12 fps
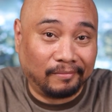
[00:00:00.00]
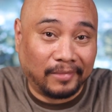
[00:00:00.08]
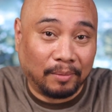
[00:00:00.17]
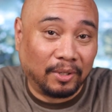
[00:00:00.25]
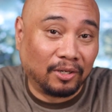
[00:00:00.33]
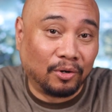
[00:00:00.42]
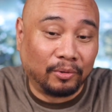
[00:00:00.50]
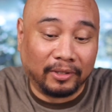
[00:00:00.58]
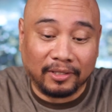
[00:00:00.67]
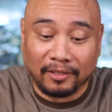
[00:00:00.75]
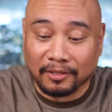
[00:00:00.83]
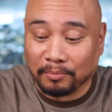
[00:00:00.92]
I might go
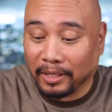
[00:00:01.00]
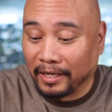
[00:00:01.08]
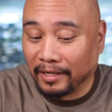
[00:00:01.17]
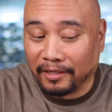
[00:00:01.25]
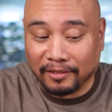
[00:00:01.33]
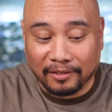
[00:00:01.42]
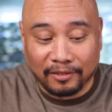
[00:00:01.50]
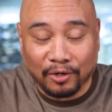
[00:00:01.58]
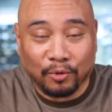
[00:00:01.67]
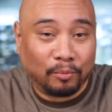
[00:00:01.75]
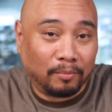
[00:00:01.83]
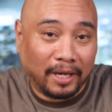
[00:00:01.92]
into this blind and just
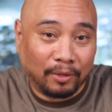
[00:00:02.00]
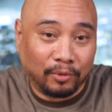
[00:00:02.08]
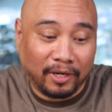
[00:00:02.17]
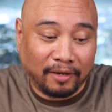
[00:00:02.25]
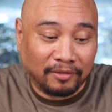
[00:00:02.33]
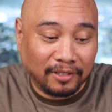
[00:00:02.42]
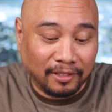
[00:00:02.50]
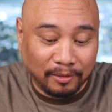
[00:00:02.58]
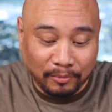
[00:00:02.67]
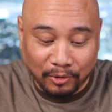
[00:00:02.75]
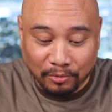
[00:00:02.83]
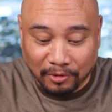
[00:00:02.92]
go by what I've seen
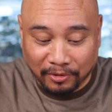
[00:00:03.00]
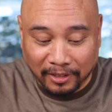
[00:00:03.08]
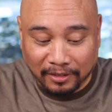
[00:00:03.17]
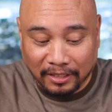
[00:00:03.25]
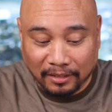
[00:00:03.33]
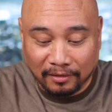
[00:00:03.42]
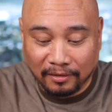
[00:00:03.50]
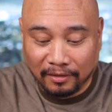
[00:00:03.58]
him do on TikTok.